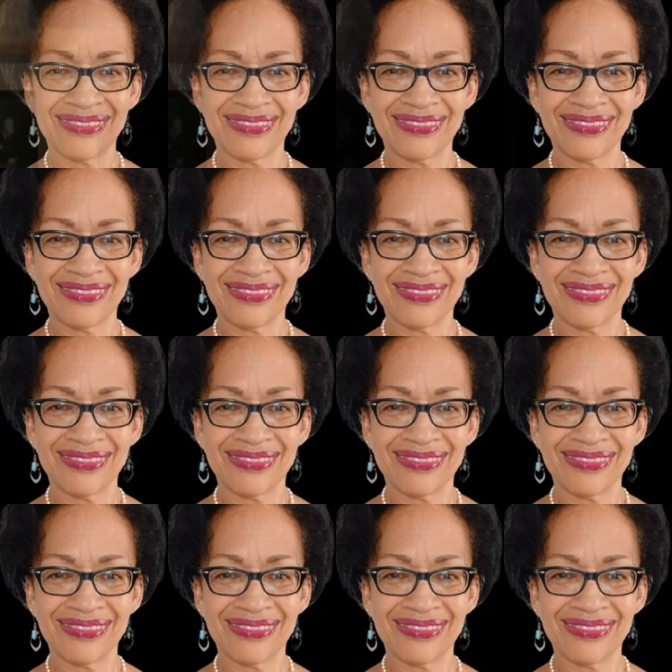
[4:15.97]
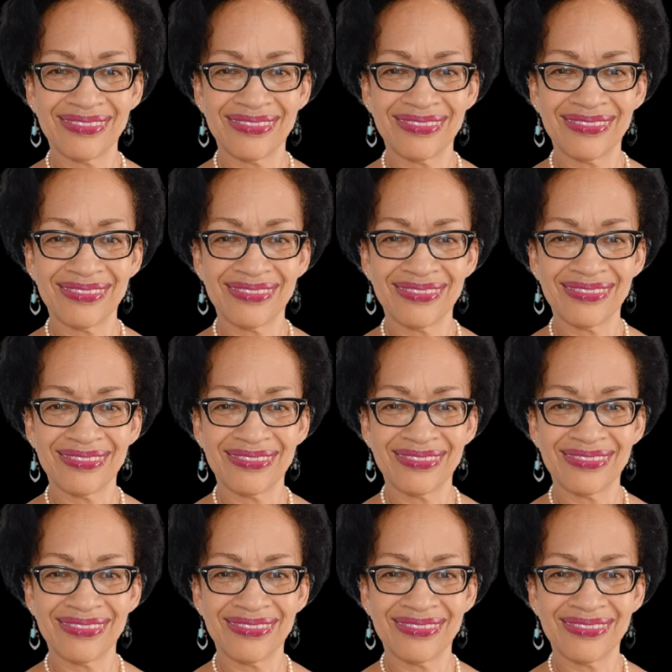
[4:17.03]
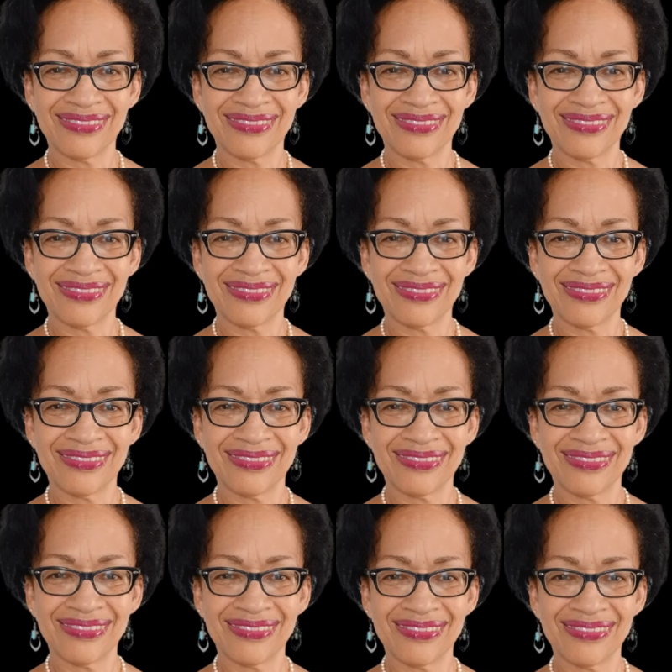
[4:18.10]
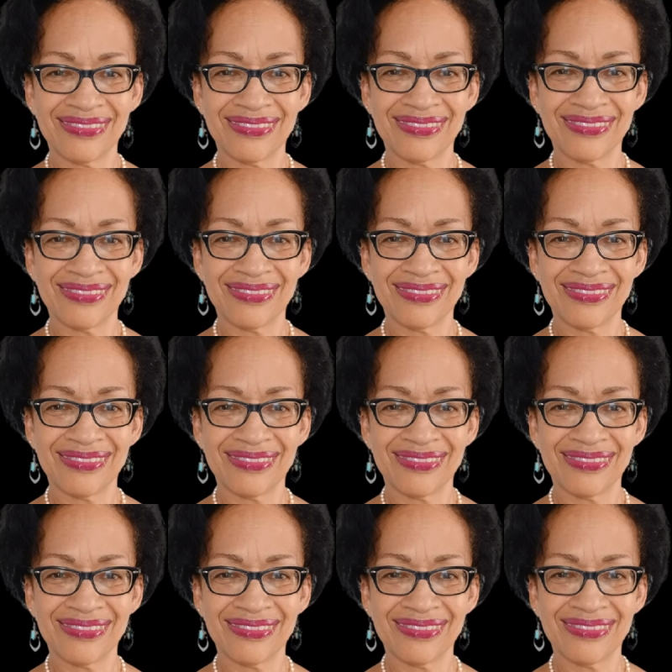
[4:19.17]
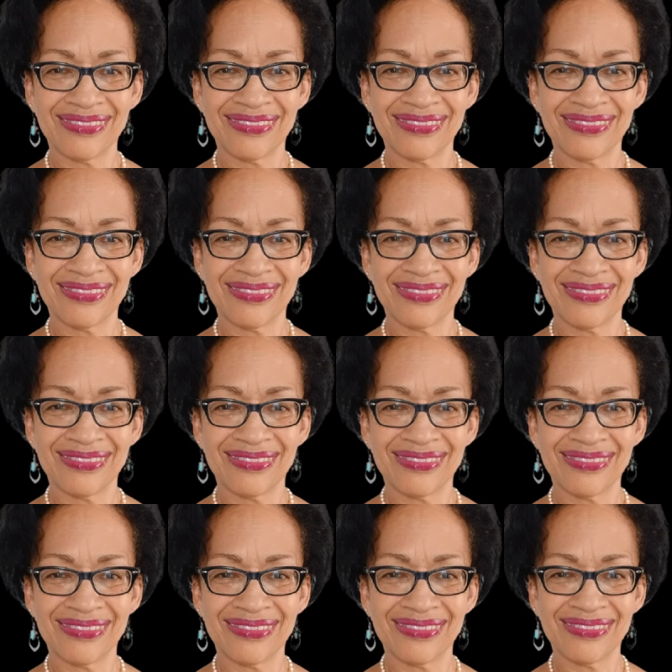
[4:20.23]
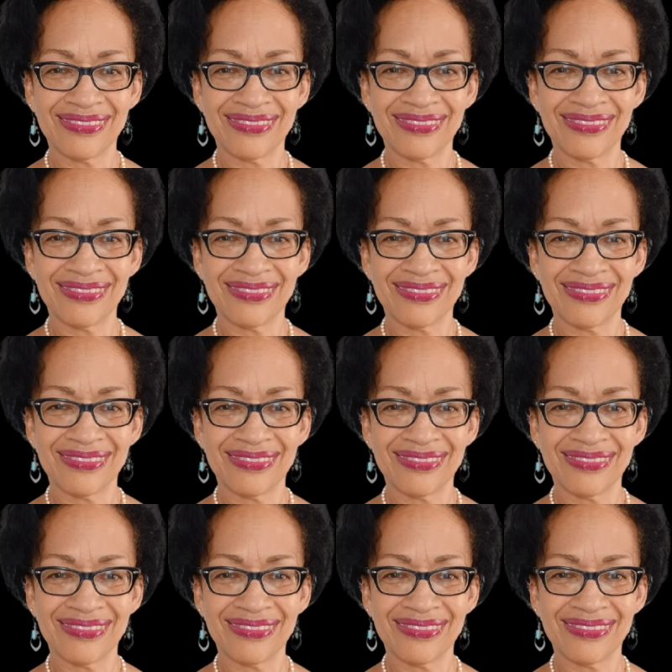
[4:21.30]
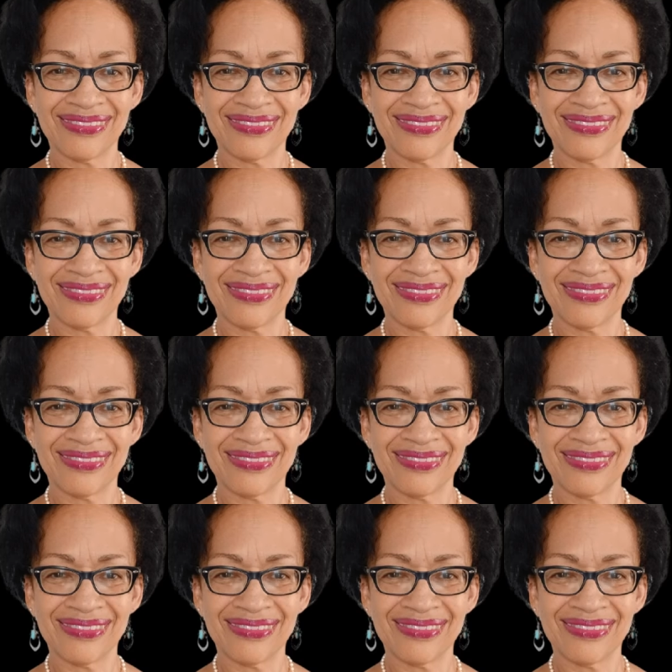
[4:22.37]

(no one is talking)